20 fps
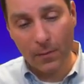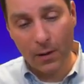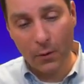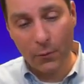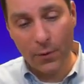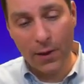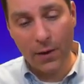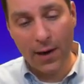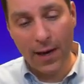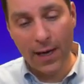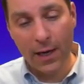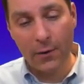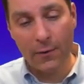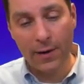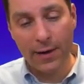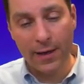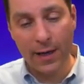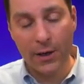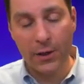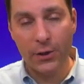we are
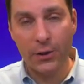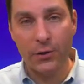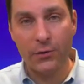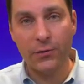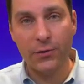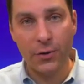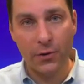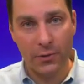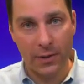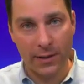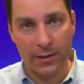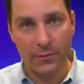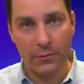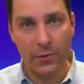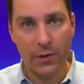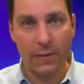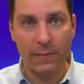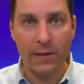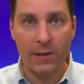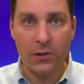entering a new unit. We're
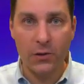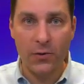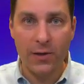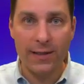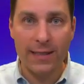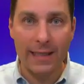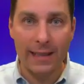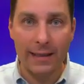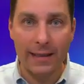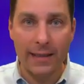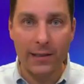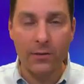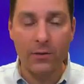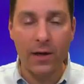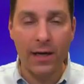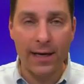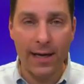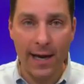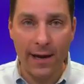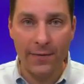going to be doing the legal
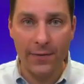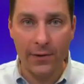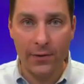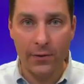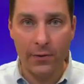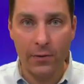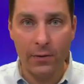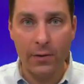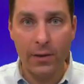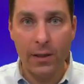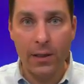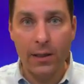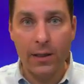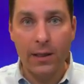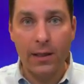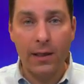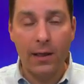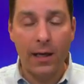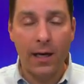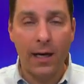and ethical
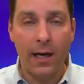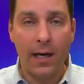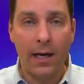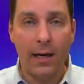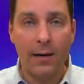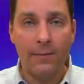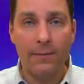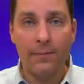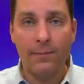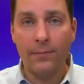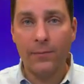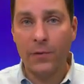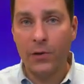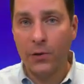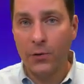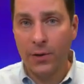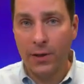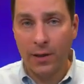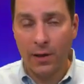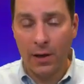
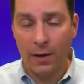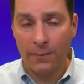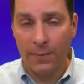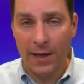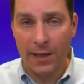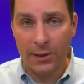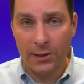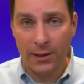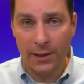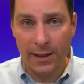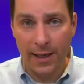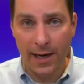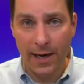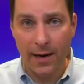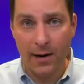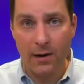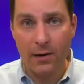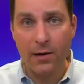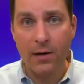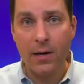unit on patient
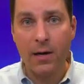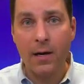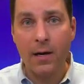care.